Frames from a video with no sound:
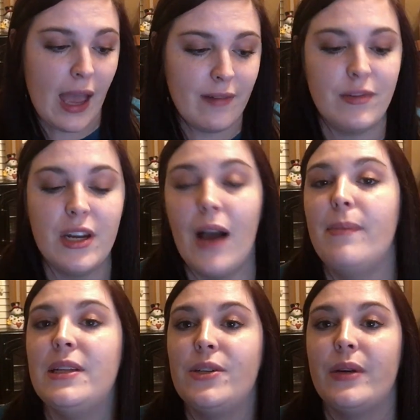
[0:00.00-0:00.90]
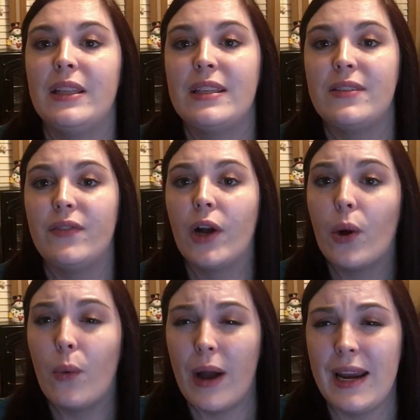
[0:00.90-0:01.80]
I've not been doing this for
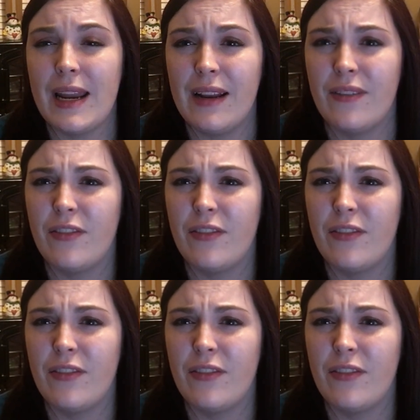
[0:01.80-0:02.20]
quite